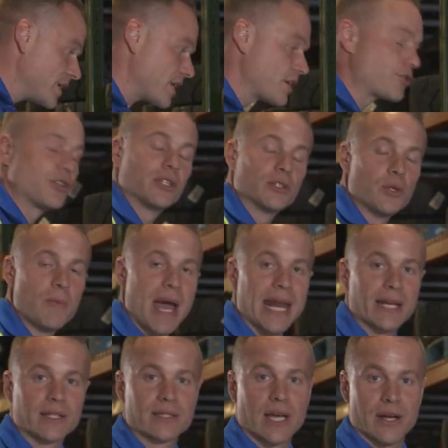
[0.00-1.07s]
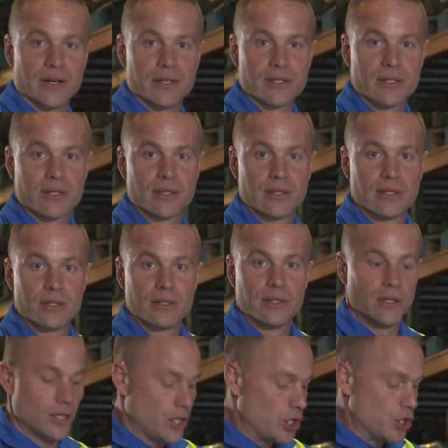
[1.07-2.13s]
industrial pneumatic tires,
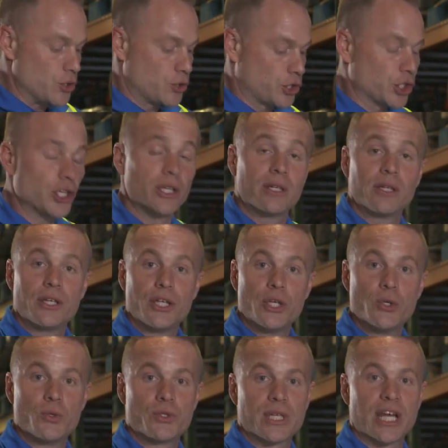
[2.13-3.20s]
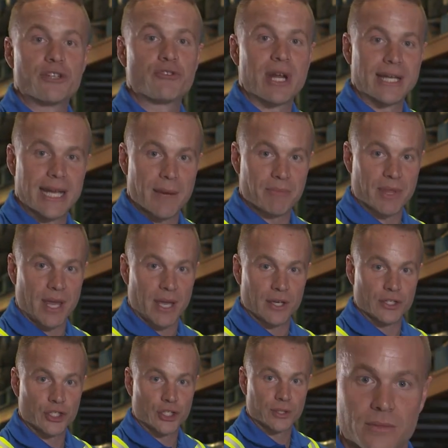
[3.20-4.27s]
you should use a tread depth gauge.
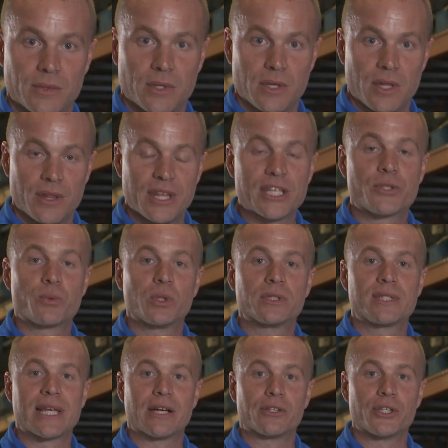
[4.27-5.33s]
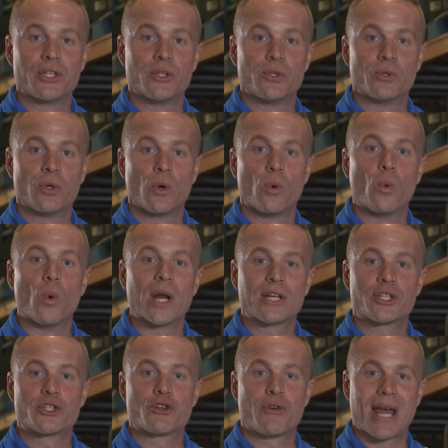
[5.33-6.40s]
This will tell you
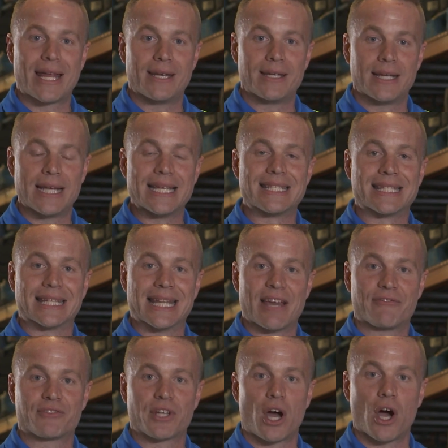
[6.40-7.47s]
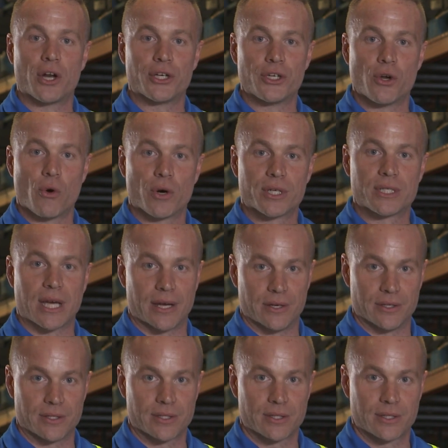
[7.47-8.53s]
what tread is left on your
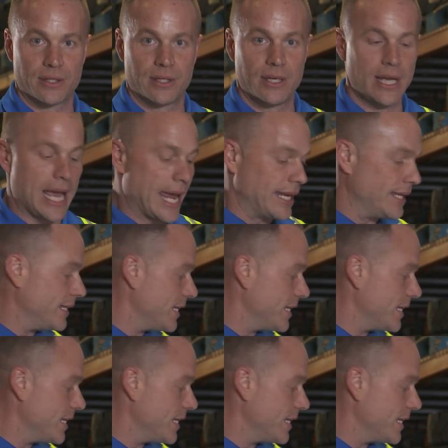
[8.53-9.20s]
tires. And